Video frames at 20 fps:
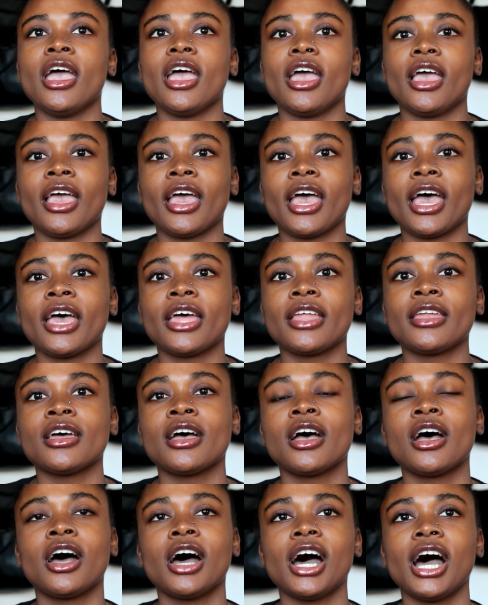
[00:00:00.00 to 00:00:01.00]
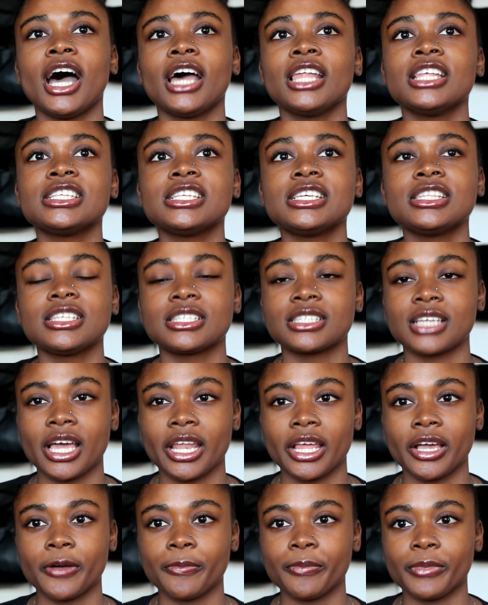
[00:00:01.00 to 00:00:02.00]
And honestly, this guide
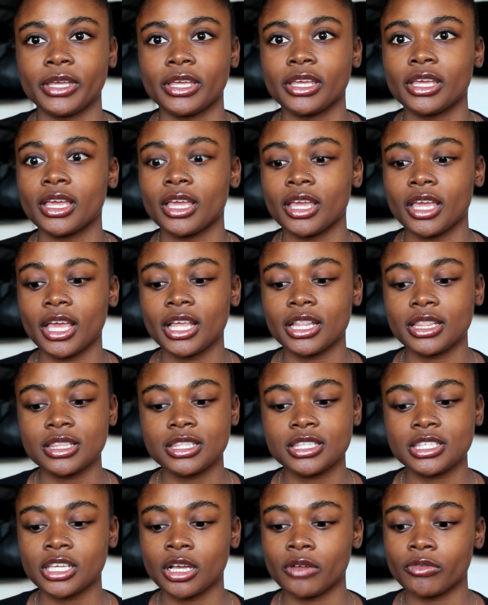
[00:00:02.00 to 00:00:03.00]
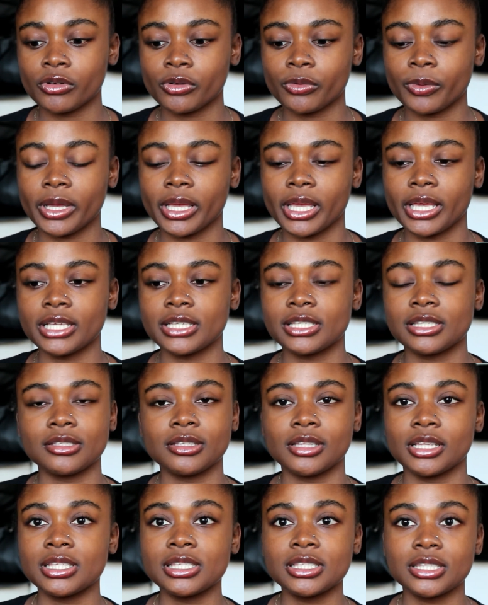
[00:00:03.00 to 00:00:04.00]
helped me in several ways.
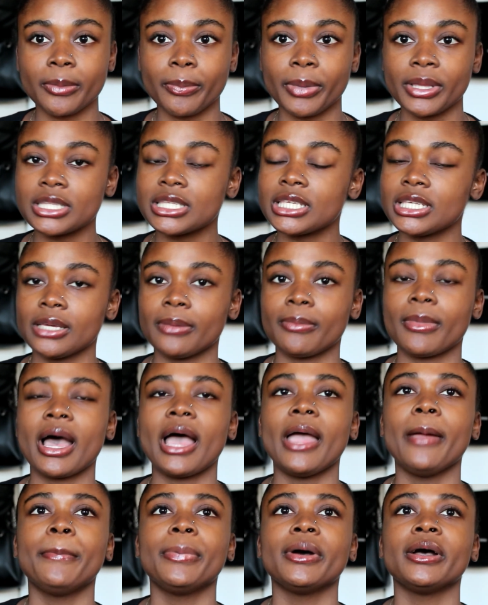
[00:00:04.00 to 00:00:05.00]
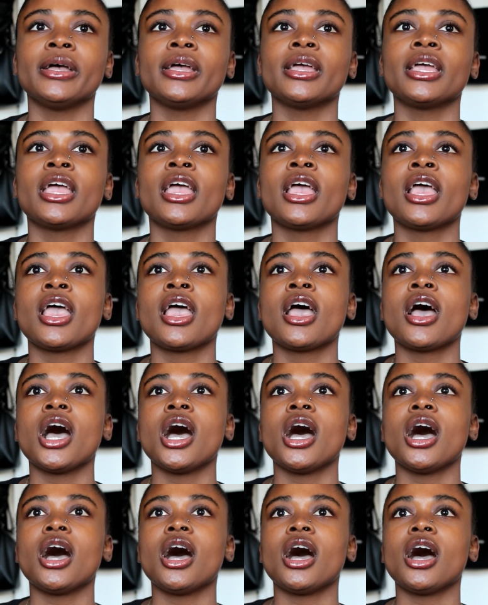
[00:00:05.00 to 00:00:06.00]
This is a bit TMI, but
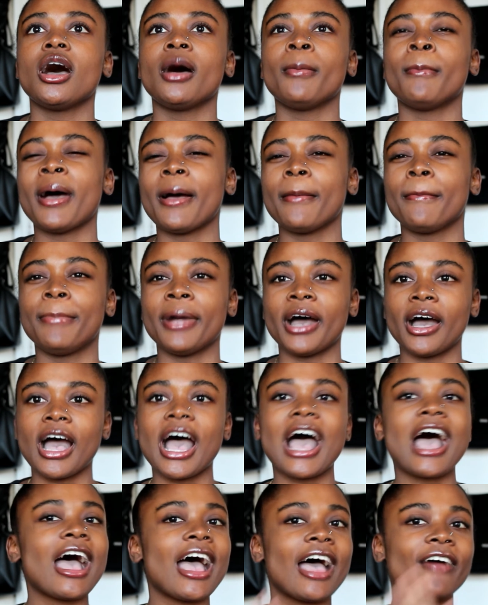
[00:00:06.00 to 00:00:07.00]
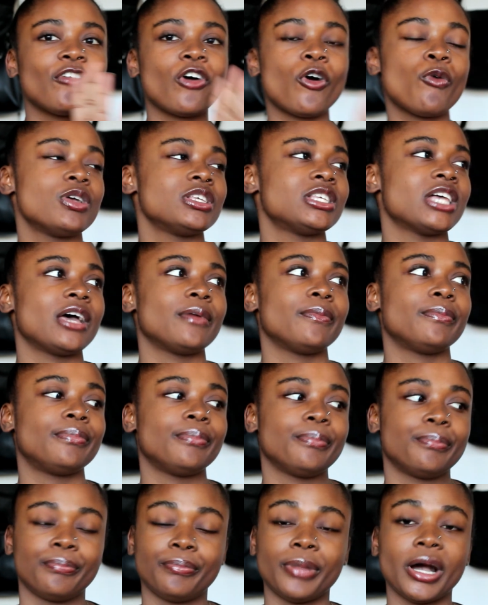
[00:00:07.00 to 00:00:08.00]
I have always had
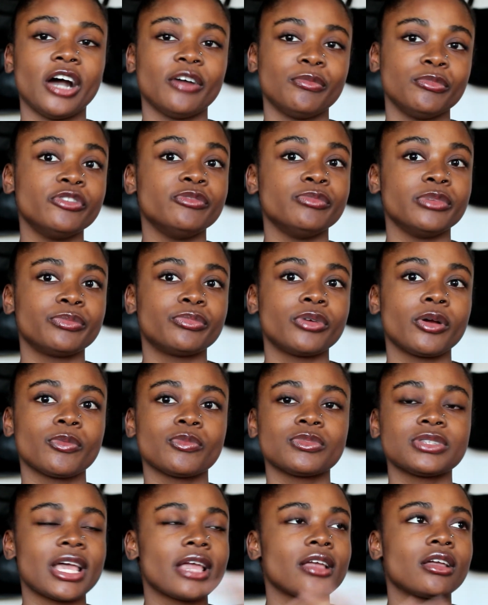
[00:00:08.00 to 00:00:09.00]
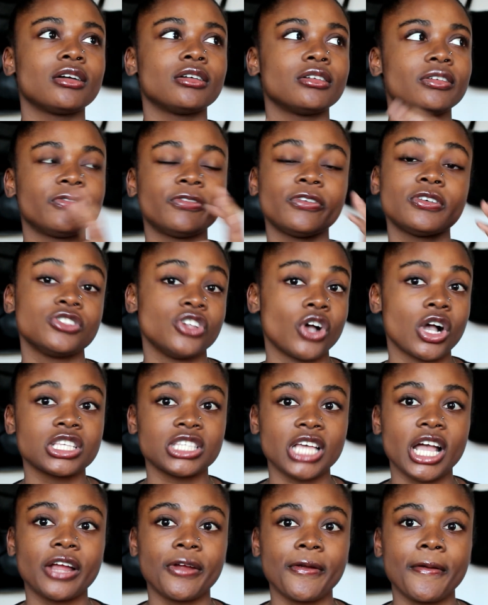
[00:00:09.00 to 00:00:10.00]
bowel movement problems, like for as long as
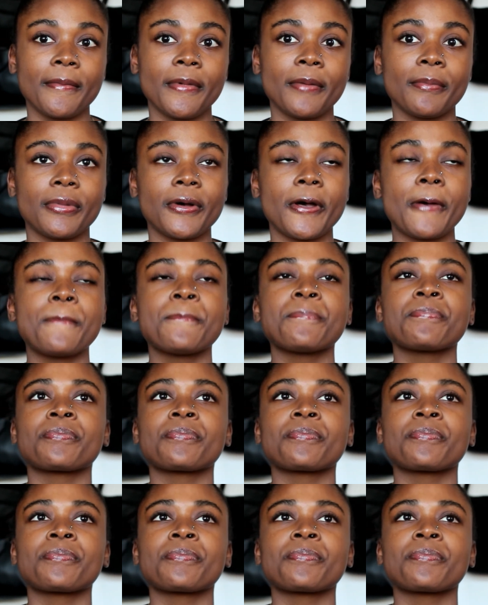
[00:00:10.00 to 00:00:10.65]
I can remember.